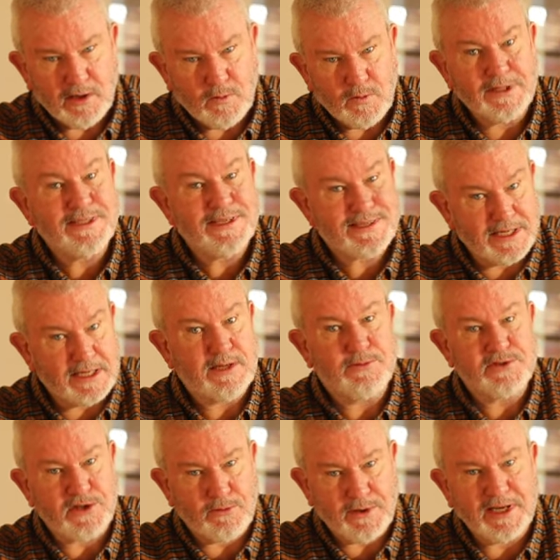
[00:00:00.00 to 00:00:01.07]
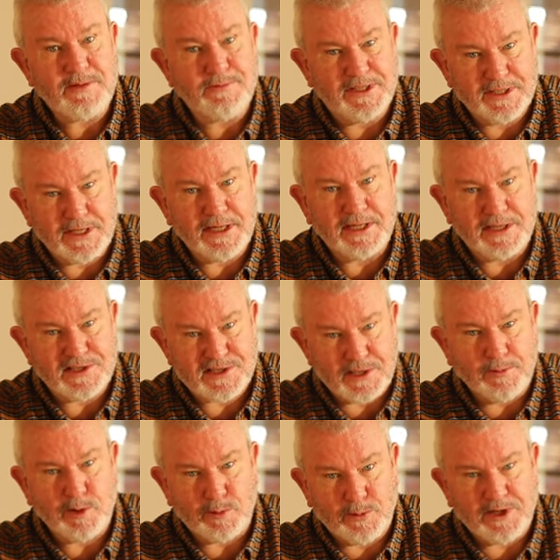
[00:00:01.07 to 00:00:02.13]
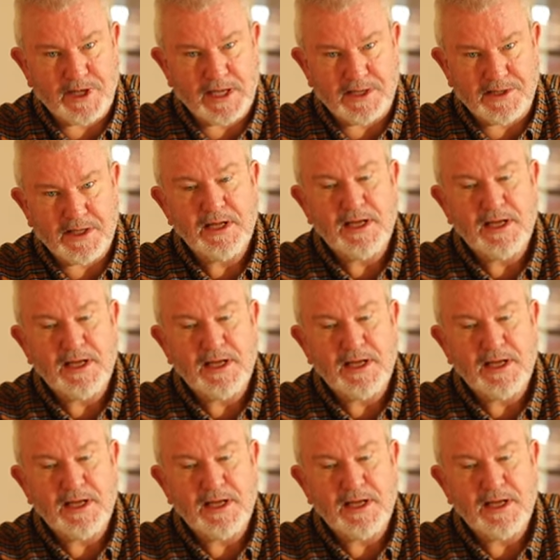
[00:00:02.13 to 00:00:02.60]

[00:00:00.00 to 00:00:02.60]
when the city was already maintaining a similar brigade.